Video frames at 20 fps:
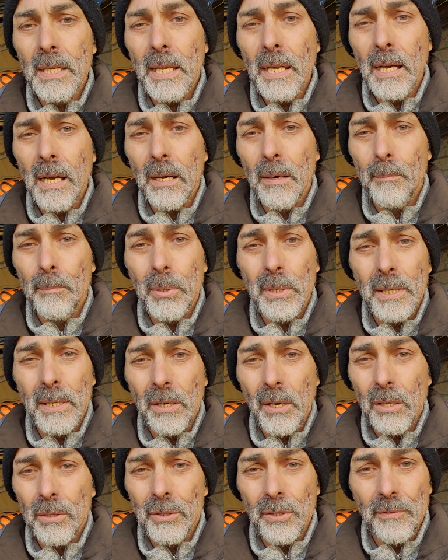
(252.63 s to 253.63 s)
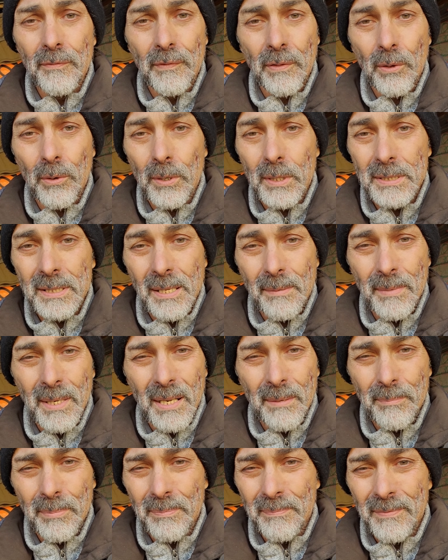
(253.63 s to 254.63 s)
yeah, put in all new floors. I mean,
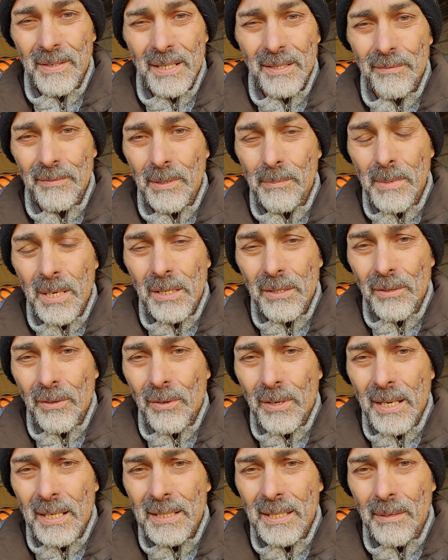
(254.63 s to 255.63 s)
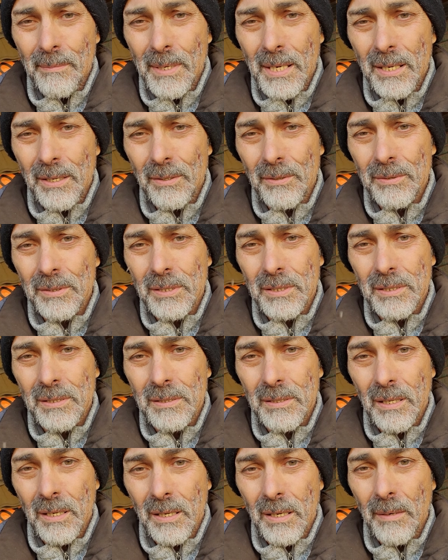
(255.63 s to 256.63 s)
I fucking remodeled the whole goddamn
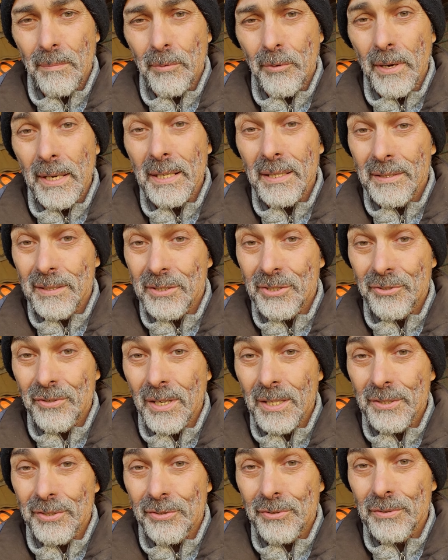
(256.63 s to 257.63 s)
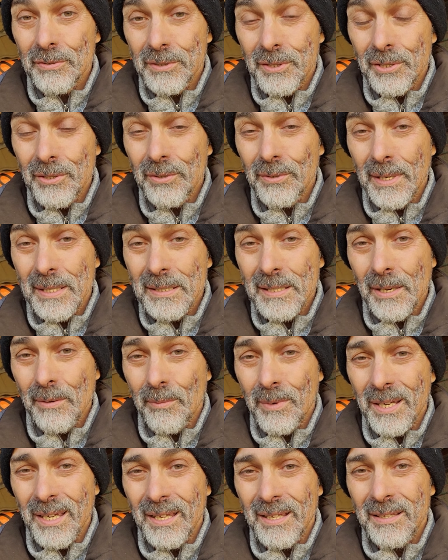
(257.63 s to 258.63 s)
house. Upgraded the structural, too, as I
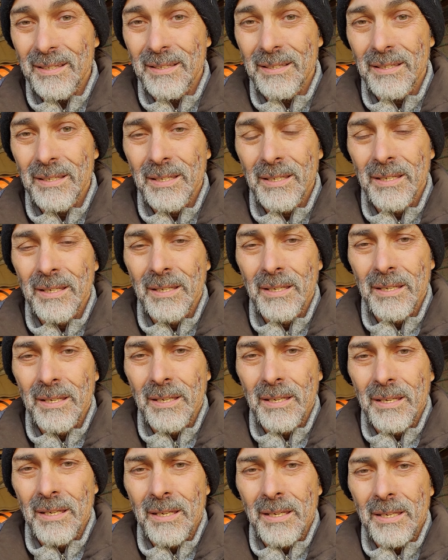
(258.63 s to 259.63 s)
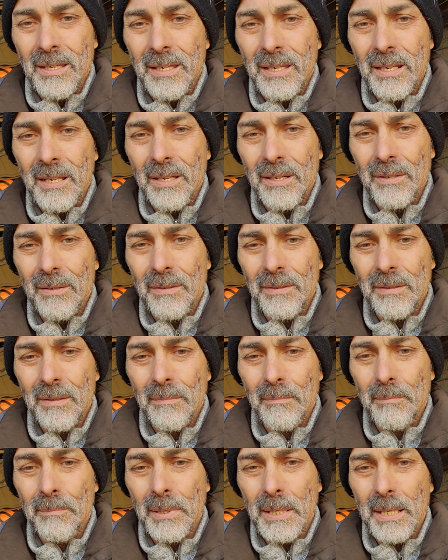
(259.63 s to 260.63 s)
went. You know?
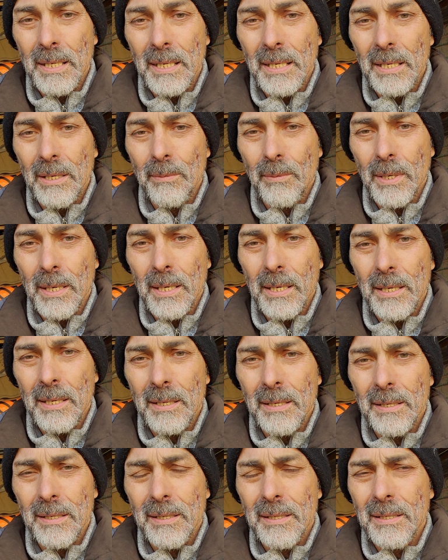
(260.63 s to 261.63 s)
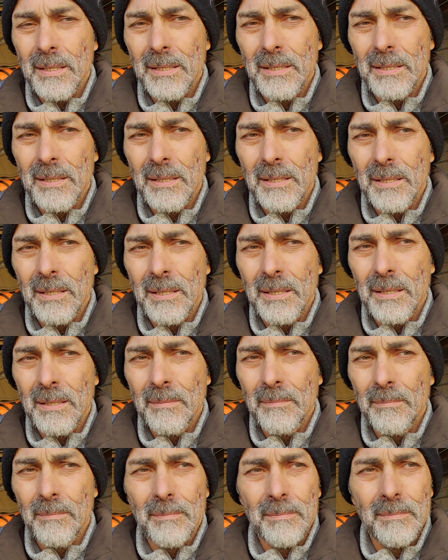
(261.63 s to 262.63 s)
But anyway,
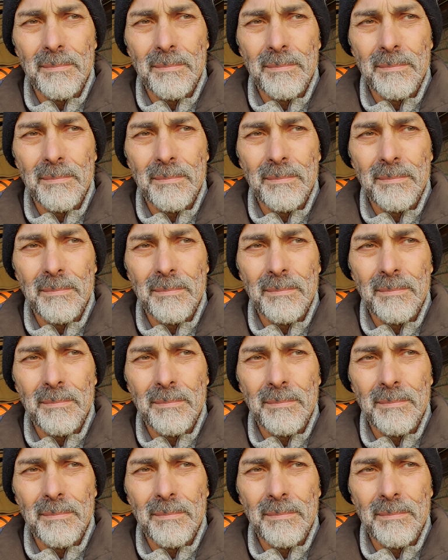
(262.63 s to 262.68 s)
um,